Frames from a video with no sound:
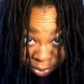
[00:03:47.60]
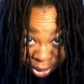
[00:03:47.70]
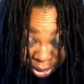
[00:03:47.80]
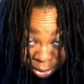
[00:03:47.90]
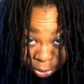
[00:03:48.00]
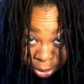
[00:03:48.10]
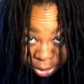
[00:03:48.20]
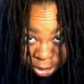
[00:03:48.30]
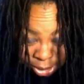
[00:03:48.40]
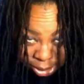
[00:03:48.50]
and they're pretty
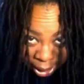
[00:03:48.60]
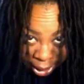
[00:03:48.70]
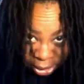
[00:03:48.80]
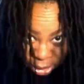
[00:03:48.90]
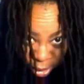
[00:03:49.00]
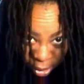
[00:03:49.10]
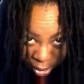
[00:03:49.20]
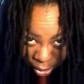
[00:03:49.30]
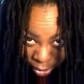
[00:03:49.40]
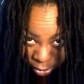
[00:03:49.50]
much the size
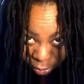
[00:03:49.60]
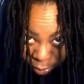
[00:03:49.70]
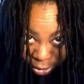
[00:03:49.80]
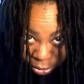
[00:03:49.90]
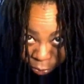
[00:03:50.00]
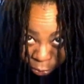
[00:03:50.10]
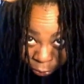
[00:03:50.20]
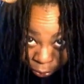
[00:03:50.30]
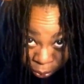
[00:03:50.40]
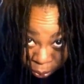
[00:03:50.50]
all the way through.